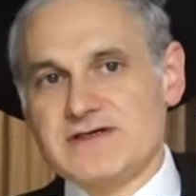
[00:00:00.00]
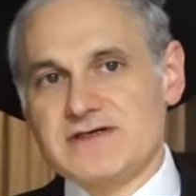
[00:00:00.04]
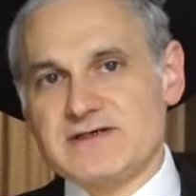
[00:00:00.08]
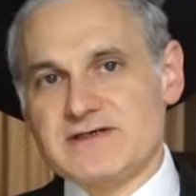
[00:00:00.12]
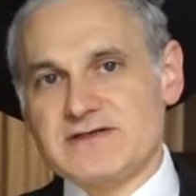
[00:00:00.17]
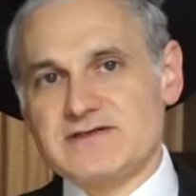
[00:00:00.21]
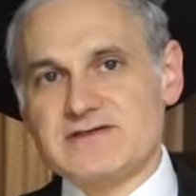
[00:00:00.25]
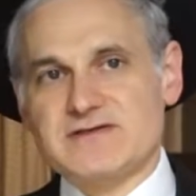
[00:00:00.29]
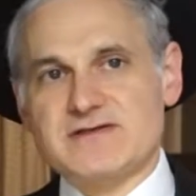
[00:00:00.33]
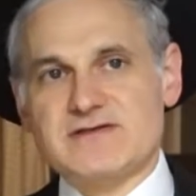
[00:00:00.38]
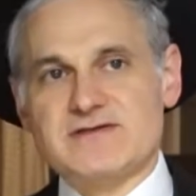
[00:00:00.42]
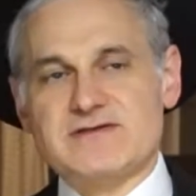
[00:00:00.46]

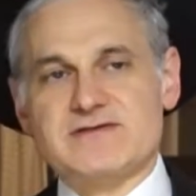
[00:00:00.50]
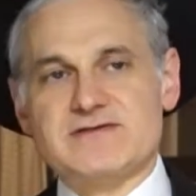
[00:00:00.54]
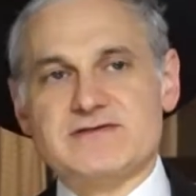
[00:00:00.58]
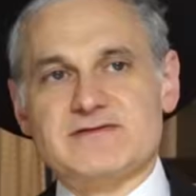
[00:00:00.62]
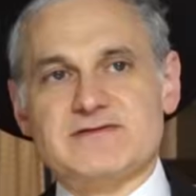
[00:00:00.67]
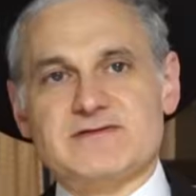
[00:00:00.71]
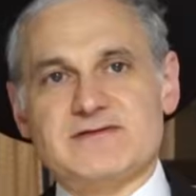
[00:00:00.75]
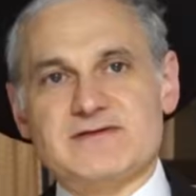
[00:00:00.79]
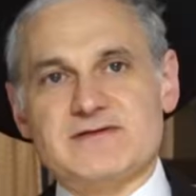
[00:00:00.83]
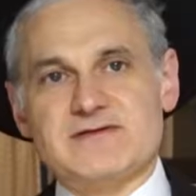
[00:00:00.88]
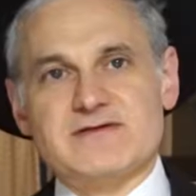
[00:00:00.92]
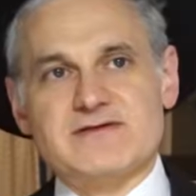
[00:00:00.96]
He says,
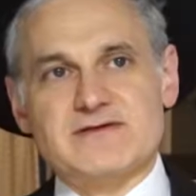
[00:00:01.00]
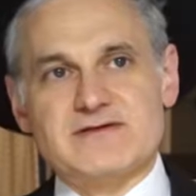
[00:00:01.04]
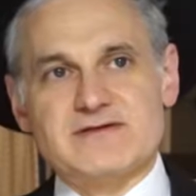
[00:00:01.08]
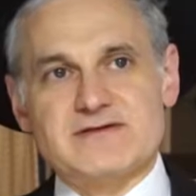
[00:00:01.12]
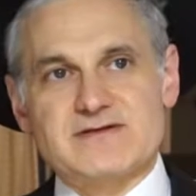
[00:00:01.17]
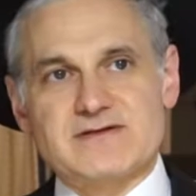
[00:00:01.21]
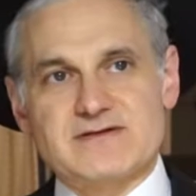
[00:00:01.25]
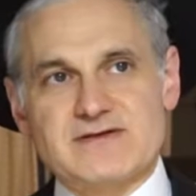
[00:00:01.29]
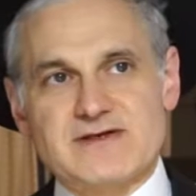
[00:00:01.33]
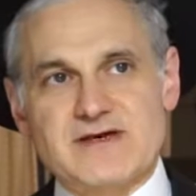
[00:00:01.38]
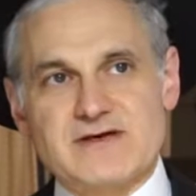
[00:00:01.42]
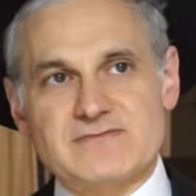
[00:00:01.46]

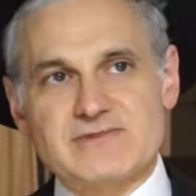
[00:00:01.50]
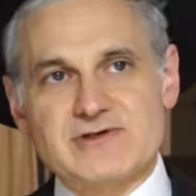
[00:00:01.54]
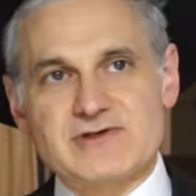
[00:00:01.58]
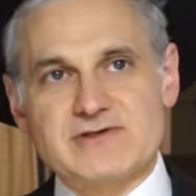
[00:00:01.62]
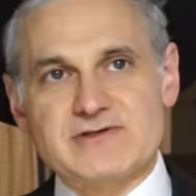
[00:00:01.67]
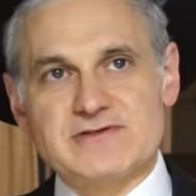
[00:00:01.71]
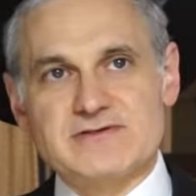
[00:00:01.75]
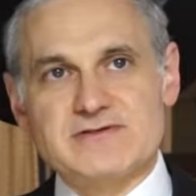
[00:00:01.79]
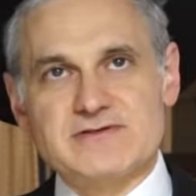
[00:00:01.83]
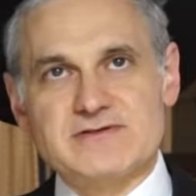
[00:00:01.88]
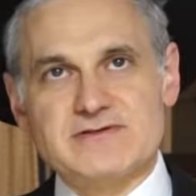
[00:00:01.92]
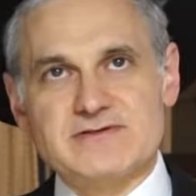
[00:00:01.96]
"I'm
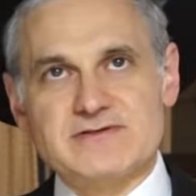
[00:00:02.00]
good."